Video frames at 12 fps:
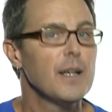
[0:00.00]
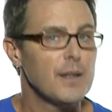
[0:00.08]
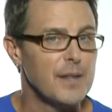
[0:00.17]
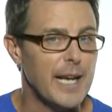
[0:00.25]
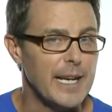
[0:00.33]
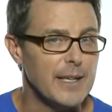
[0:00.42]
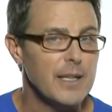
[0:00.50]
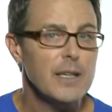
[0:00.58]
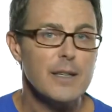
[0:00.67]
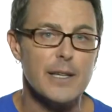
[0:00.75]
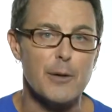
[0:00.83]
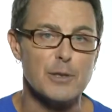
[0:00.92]
Then
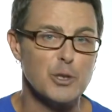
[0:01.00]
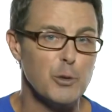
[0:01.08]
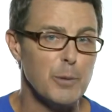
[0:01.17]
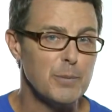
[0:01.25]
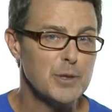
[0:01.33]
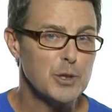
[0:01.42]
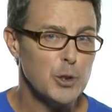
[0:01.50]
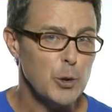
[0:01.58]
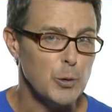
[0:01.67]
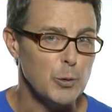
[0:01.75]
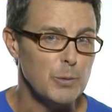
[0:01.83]
there is group 2.